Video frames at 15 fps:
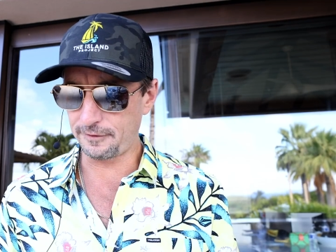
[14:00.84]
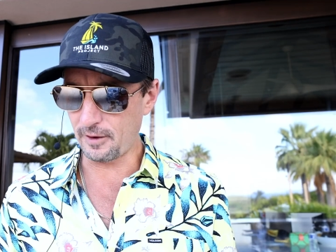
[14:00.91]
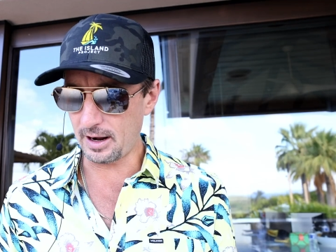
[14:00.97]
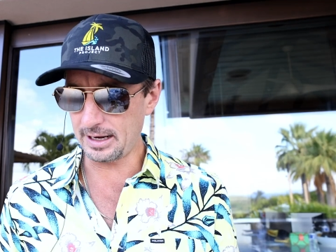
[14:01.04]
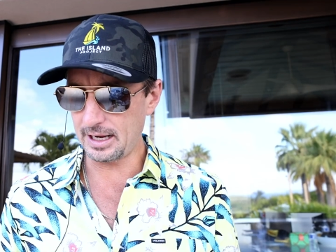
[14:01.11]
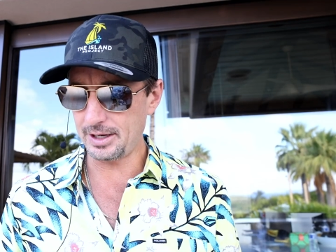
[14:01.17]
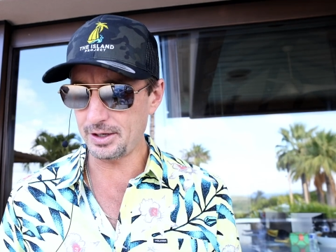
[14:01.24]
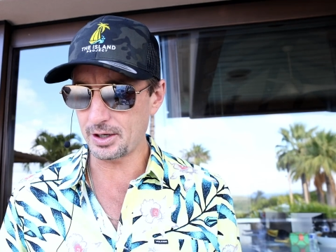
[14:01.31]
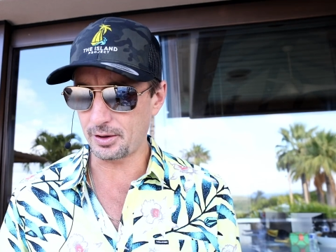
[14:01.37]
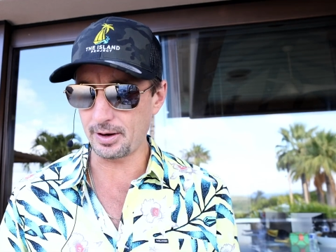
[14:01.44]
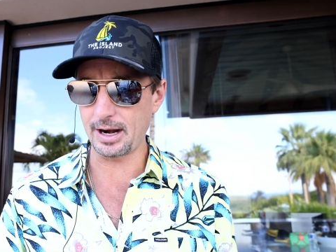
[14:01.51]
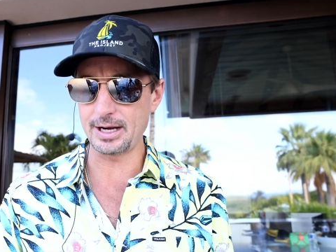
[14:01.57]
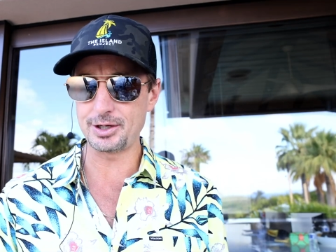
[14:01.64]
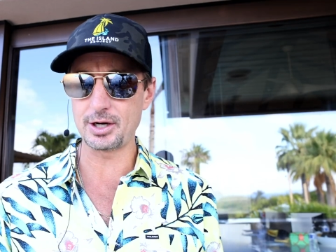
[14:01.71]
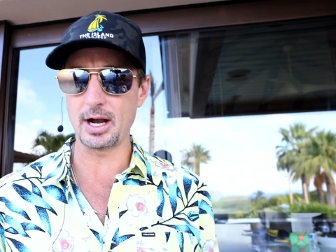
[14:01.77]
front in
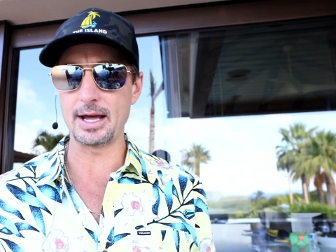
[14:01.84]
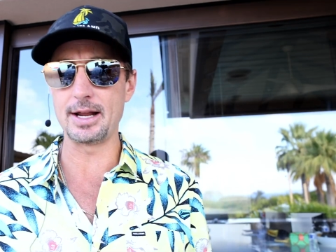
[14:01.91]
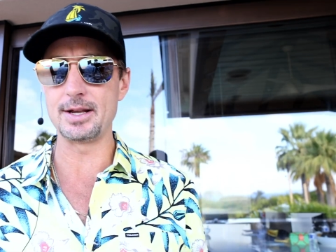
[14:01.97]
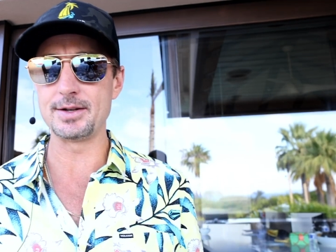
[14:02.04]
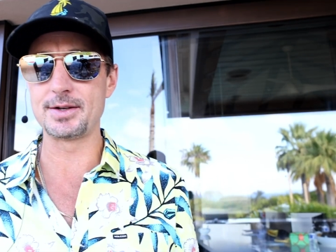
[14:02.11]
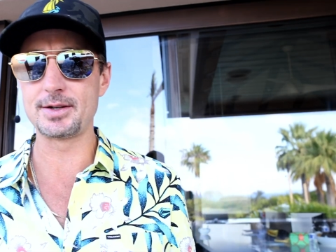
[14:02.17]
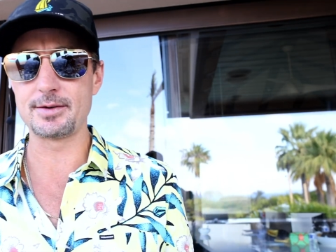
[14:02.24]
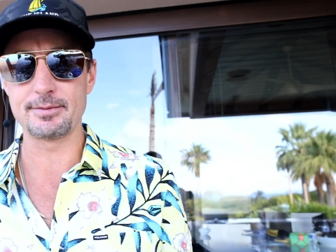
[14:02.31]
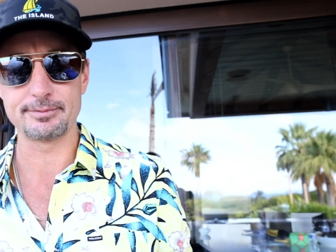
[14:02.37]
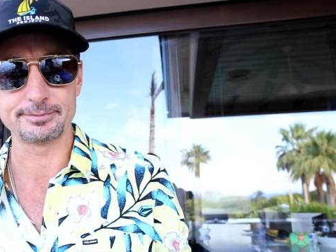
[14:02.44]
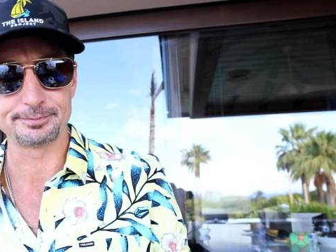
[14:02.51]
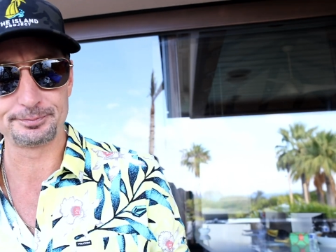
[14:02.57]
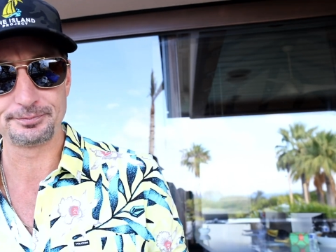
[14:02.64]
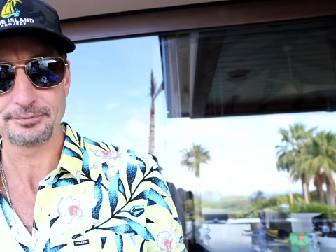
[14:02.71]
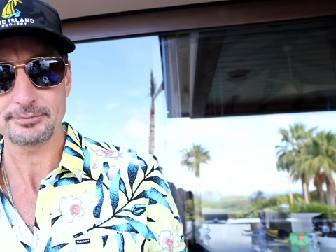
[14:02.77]
Ukraine, China's
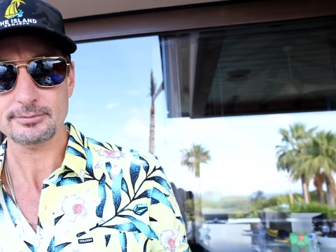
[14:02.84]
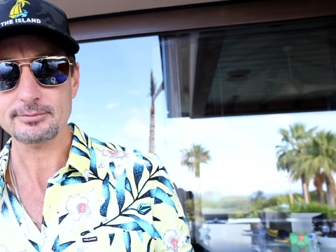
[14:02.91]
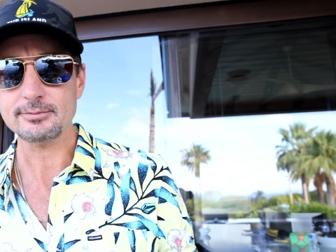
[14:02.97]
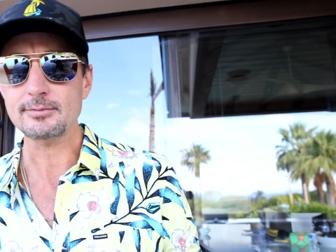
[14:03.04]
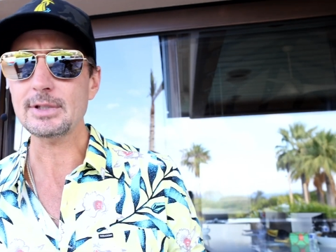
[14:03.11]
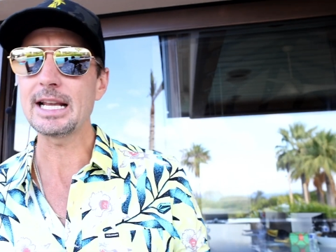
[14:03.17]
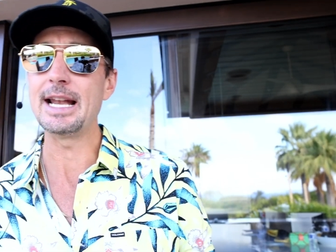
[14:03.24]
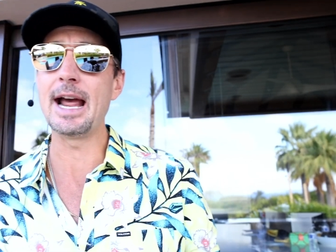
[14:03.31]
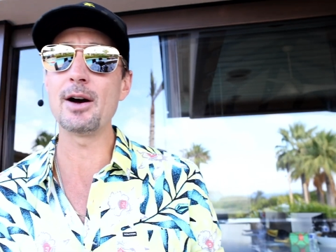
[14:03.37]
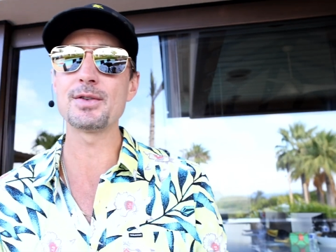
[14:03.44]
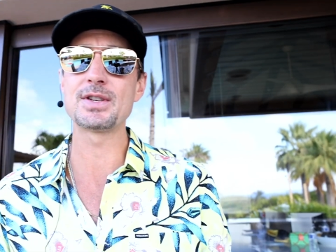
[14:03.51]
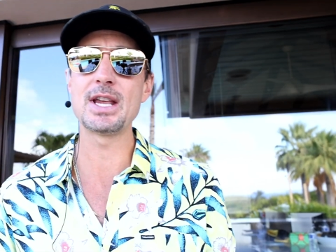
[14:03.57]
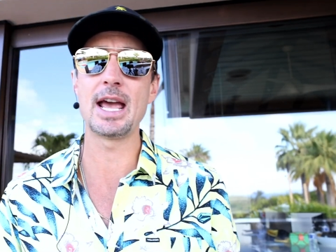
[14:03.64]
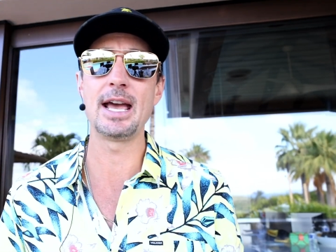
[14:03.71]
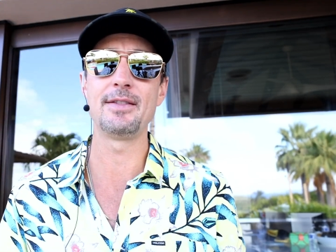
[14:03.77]
now
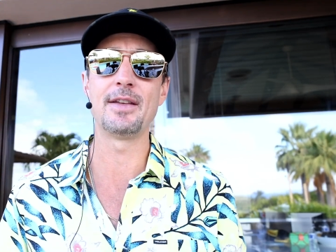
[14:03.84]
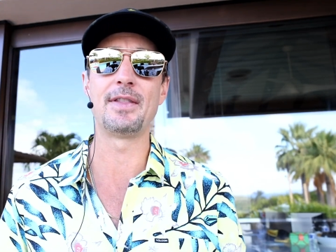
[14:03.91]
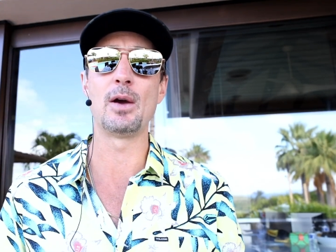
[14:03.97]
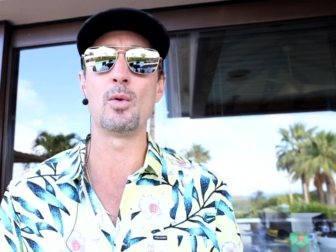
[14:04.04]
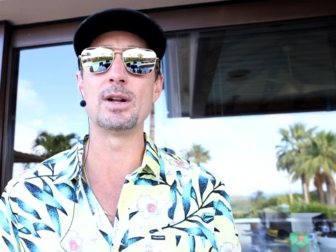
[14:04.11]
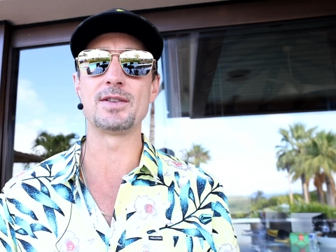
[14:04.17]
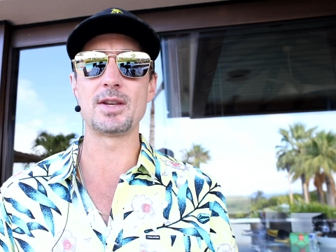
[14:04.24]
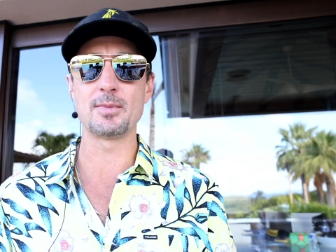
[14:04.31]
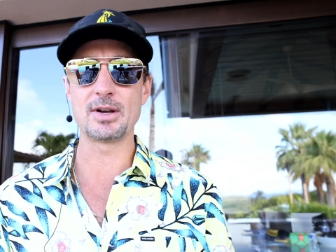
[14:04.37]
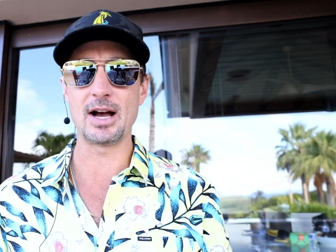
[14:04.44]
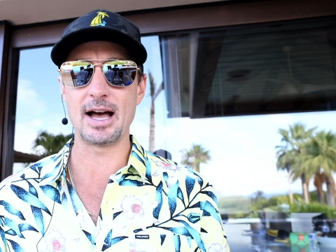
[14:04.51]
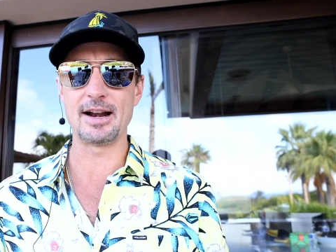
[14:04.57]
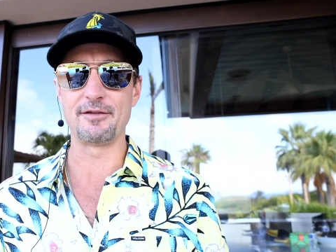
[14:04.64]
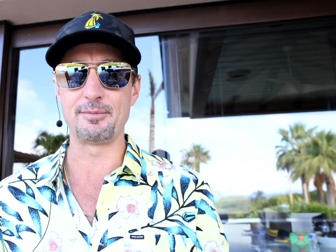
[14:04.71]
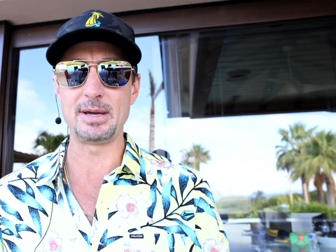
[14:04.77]
saying that they want some
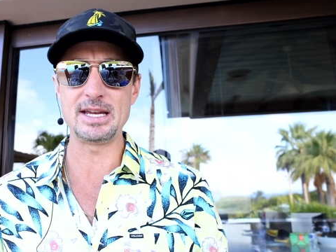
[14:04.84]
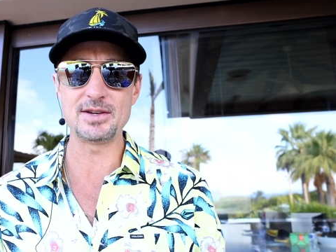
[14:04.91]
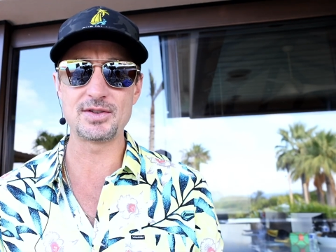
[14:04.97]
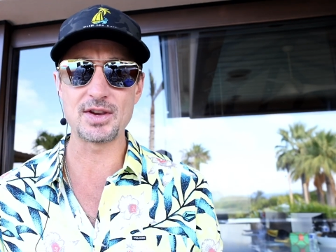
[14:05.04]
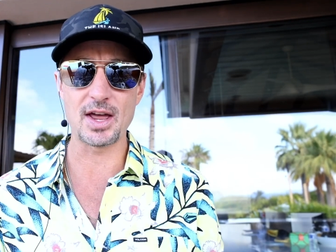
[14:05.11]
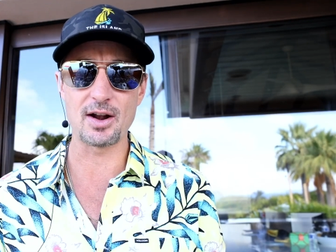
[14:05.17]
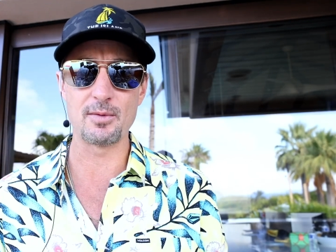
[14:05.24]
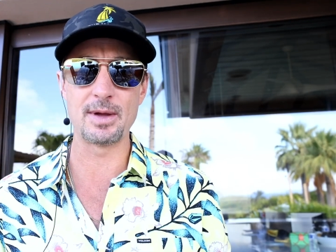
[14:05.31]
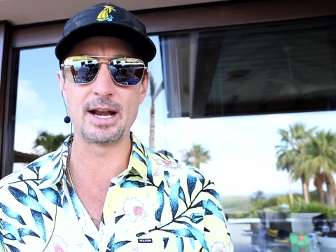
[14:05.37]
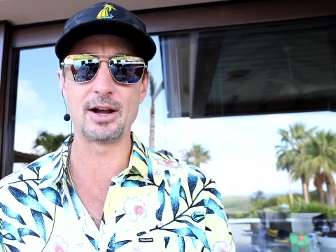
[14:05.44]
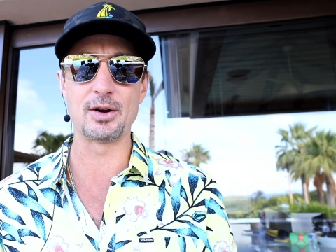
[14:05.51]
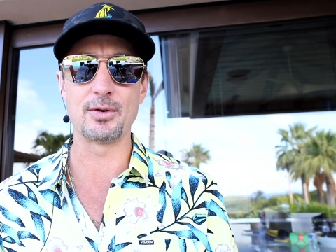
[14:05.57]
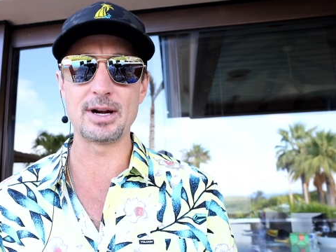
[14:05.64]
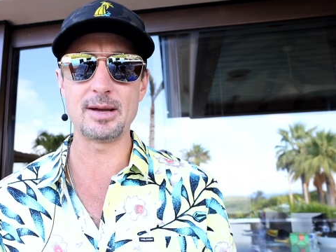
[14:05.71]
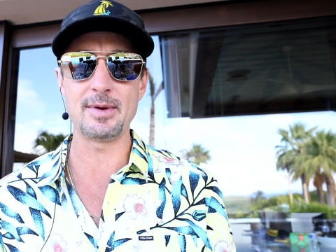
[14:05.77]
kind of peace settlement
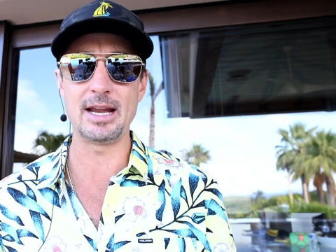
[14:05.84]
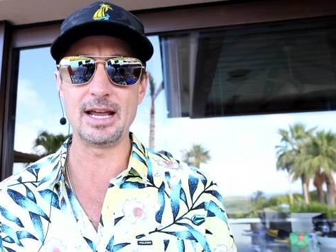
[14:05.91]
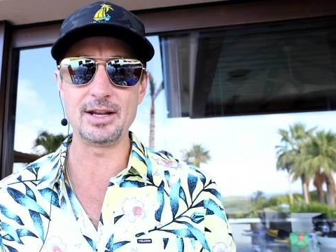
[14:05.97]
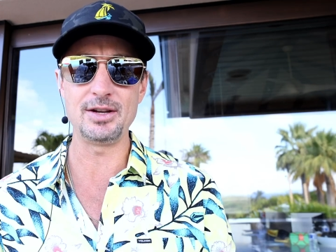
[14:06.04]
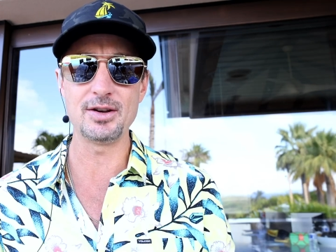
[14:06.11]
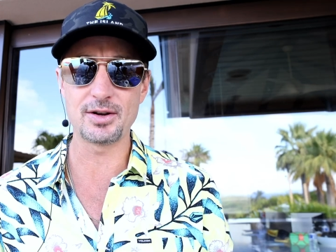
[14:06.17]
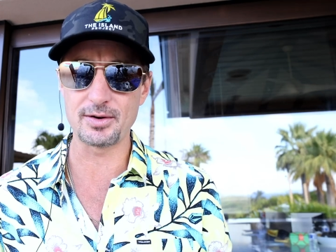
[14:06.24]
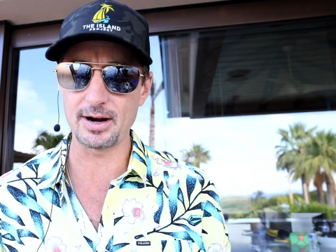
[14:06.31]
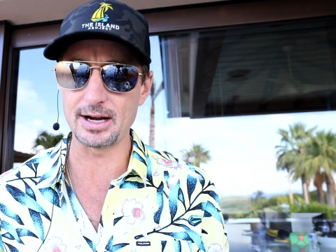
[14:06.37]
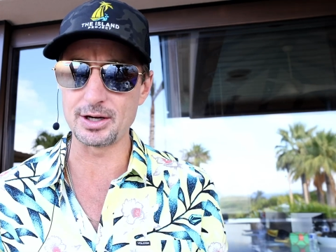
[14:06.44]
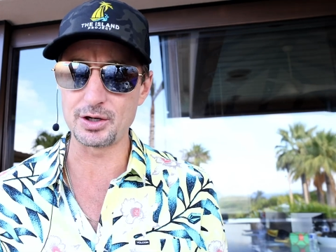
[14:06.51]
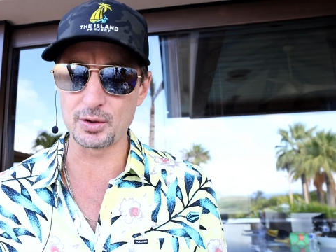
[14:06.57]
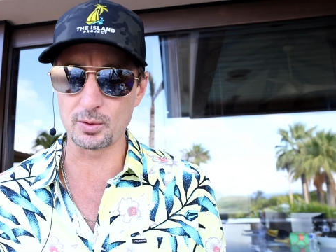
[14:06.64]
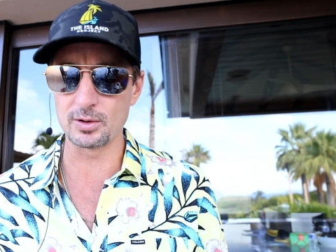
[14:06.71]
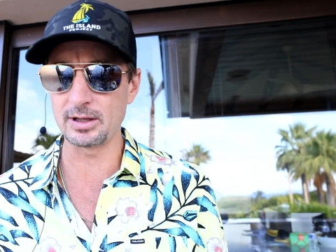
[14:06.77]
agreement in Ukraine
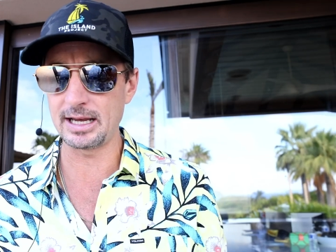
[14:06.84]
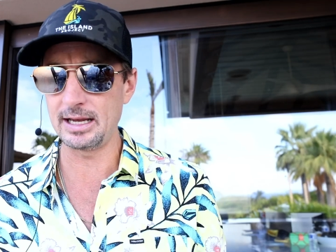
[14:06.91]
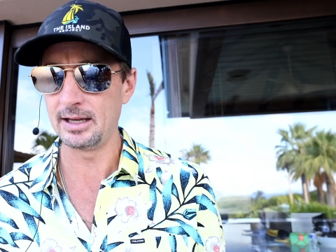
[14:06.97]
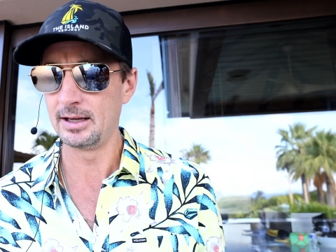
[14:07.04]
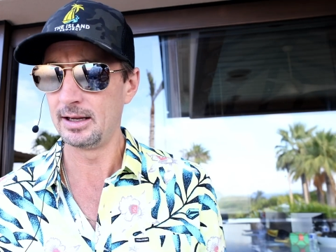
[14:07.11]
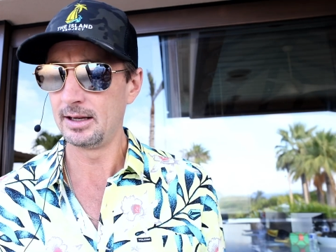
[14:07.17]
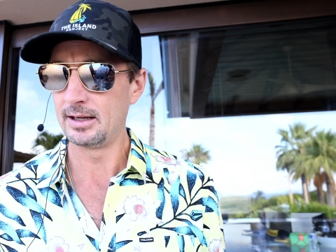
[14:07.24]
shortly